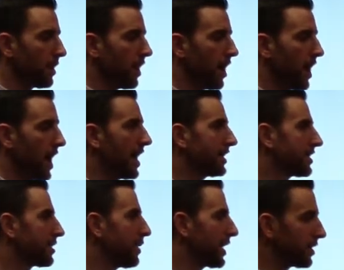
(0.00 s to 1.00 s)
I
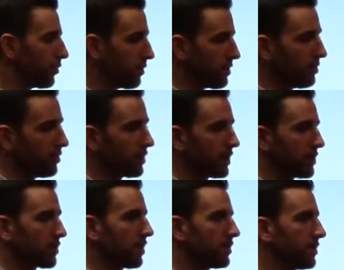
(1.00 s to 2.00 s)
suspect that what people are going to
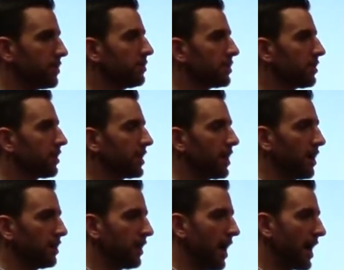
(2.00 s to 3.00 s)
start to do is they're going to
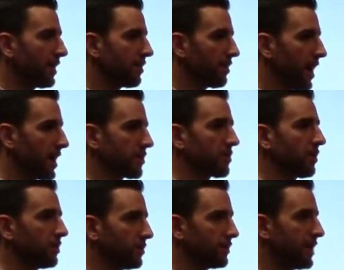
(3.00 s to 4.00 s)
align their
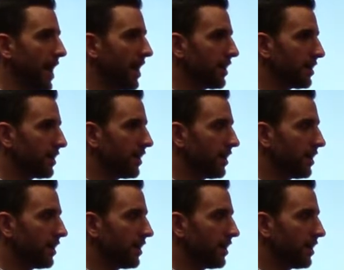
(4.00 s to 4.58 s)
external debt